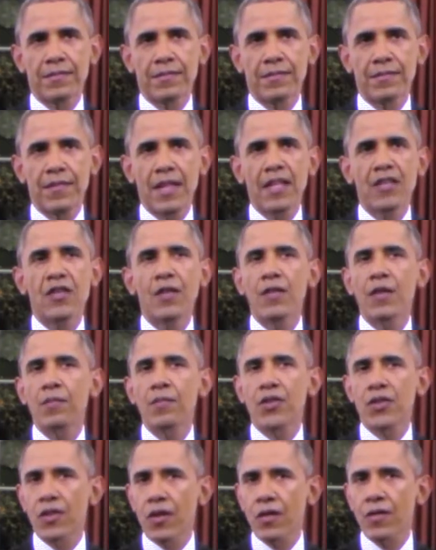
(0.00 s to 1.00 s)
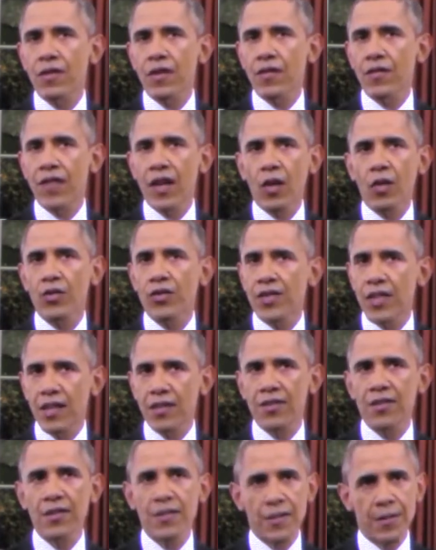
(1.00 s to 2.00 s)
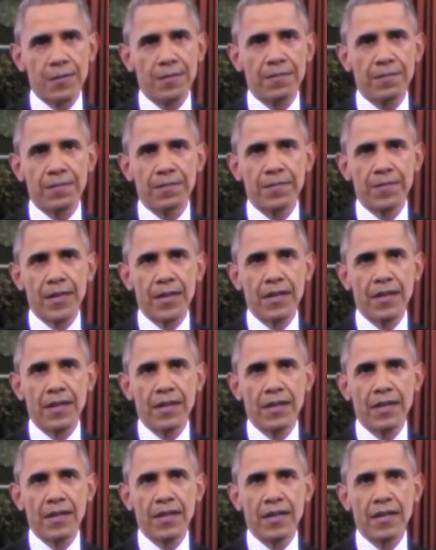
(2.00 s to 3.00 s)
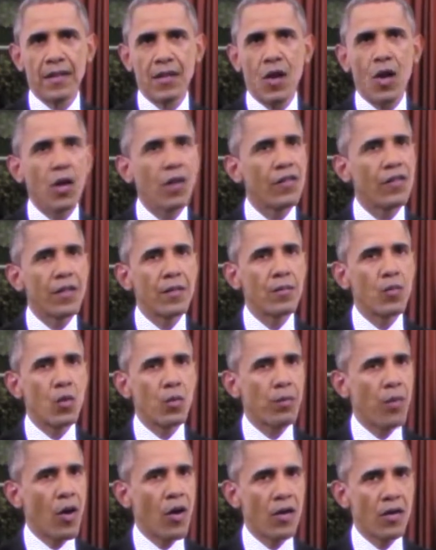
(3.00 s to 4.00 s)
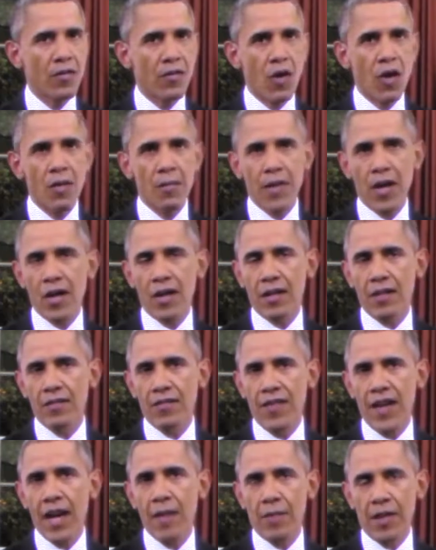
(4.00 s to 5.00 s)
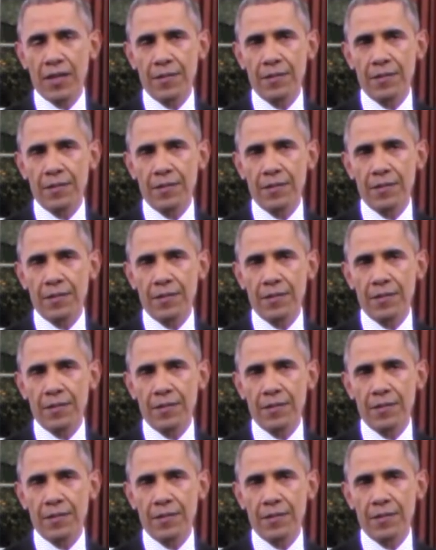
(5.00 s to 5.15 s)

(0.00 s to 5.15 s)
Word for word: Each of them served their fellow citizens, and all of them were part of our American family.